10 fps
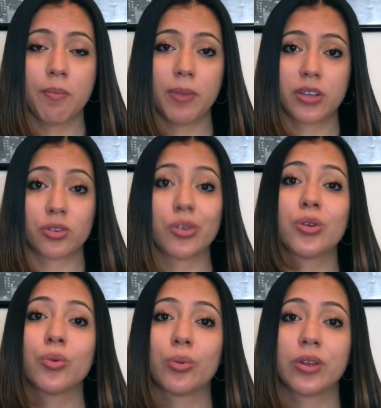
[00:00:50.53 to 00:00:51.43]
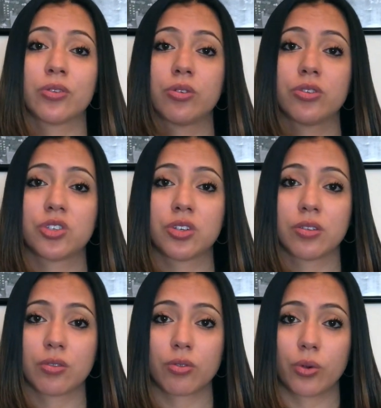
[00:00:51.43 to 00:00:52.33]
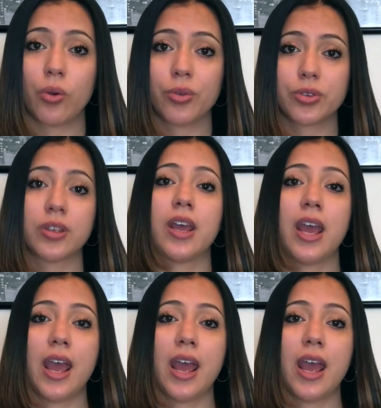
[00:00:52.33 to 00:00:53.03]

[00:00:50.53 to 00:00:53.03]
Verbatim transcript: make sure you research the schools.